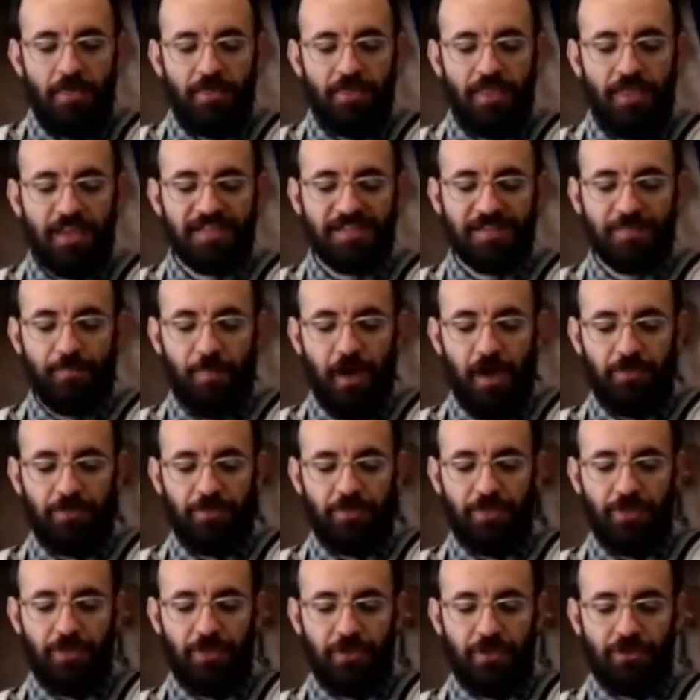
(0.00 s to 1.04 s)
This
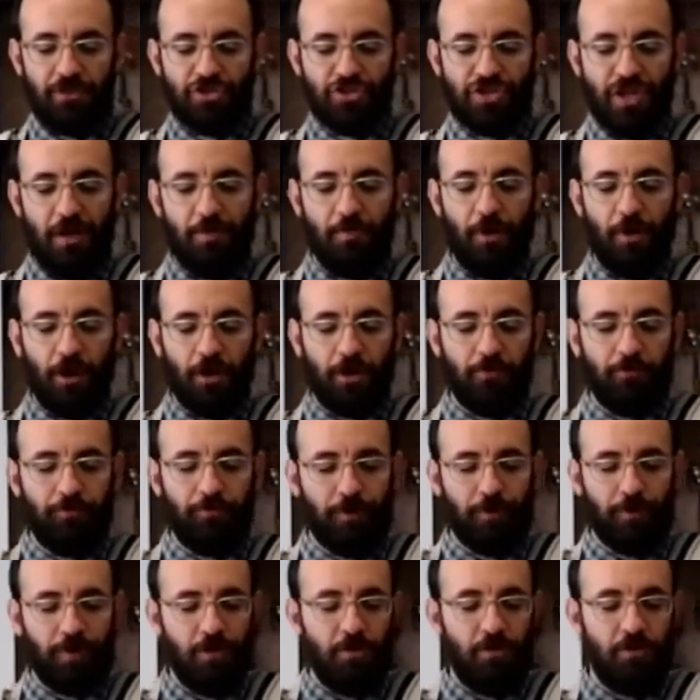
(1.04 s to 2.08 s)
month shall mark
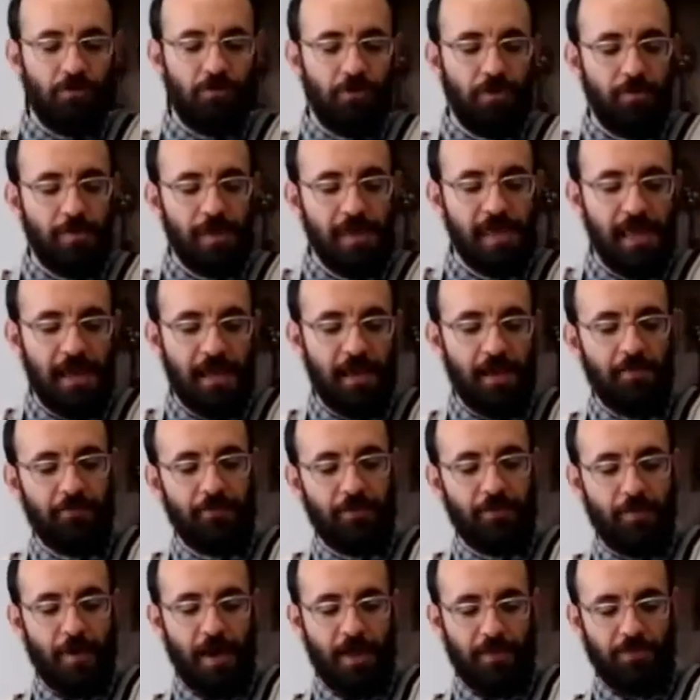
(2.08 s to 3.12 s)
for you the beginning of
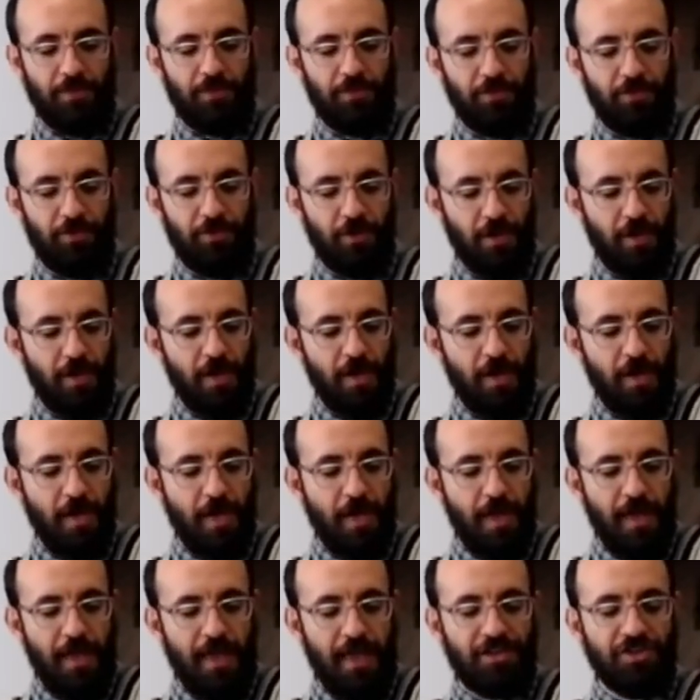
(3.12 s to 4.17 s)
the months.
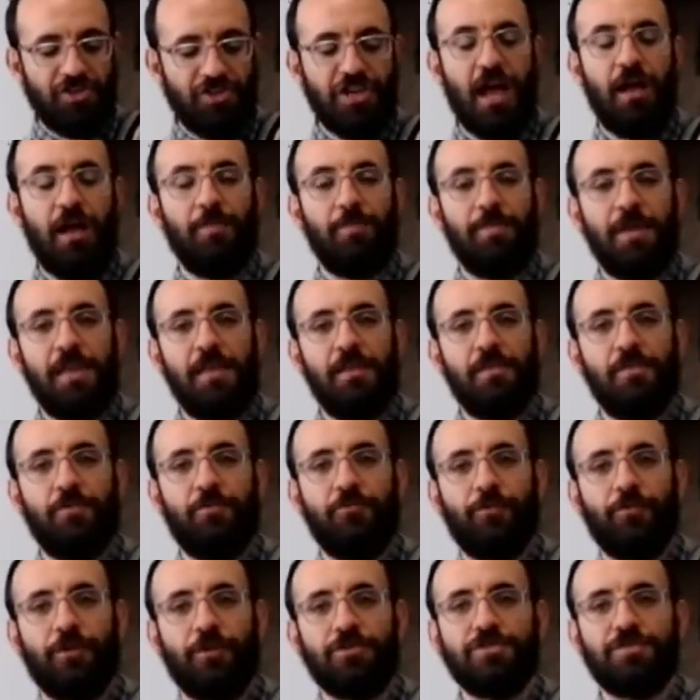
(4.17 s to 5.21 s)
It shall be the
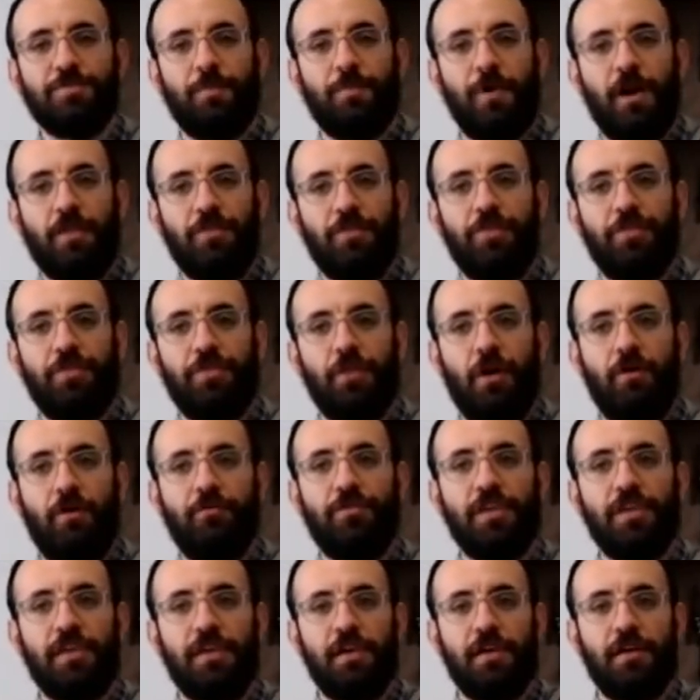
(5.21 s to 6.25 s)
first month
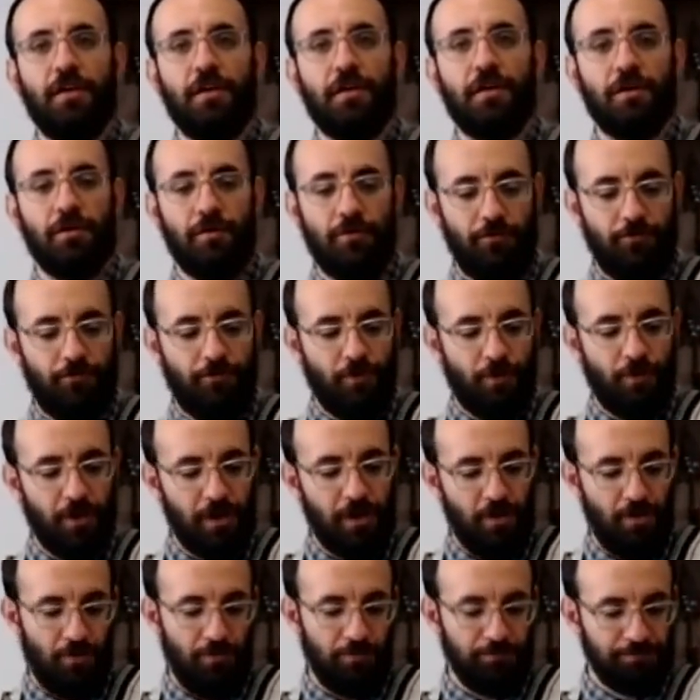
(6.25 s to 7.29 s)
of the year for
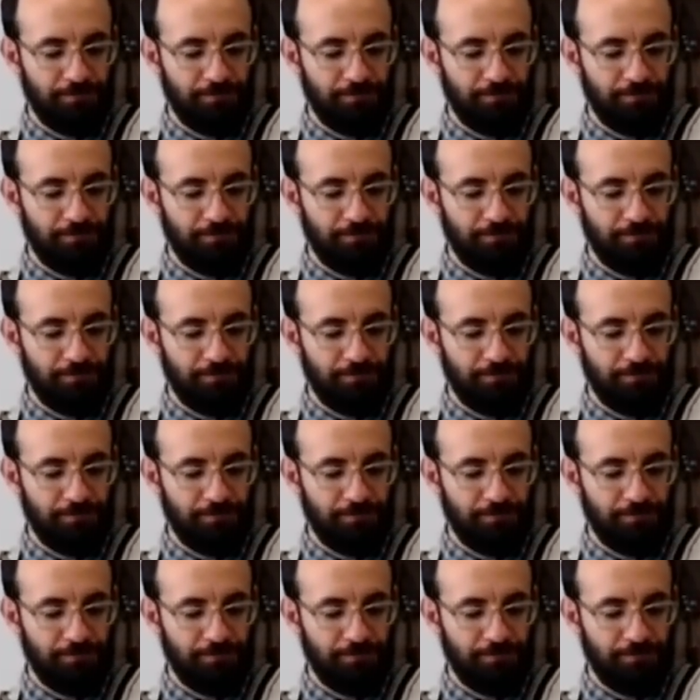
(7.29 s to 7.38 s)
you.